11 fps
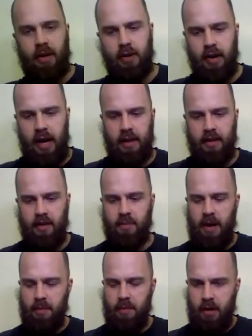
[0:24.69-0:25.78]
be cracking this
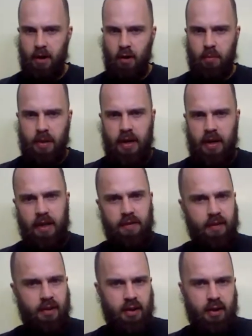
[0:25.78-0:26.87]
bad boy open and
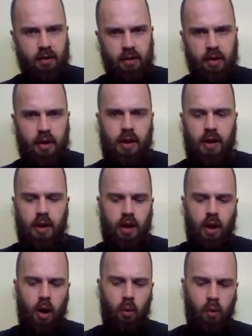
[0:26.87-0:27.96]
giving her
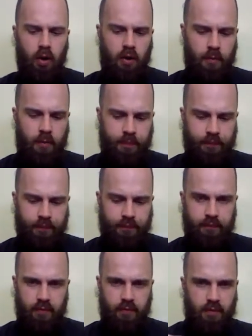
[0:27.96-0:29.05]
a whirl.
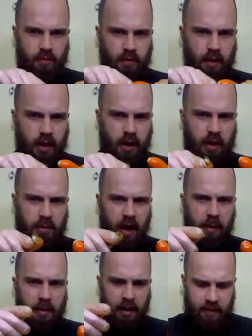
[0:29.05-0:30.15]
I'll
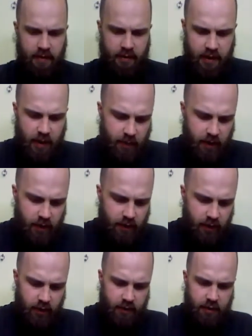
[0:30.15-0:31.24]
pop off the stem here
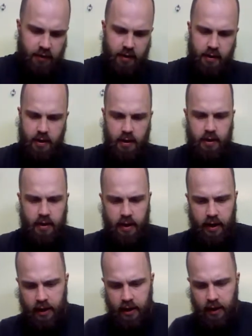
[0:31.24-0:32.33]
first,
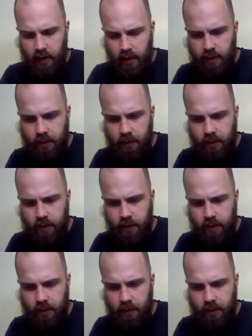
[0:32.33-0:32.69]
and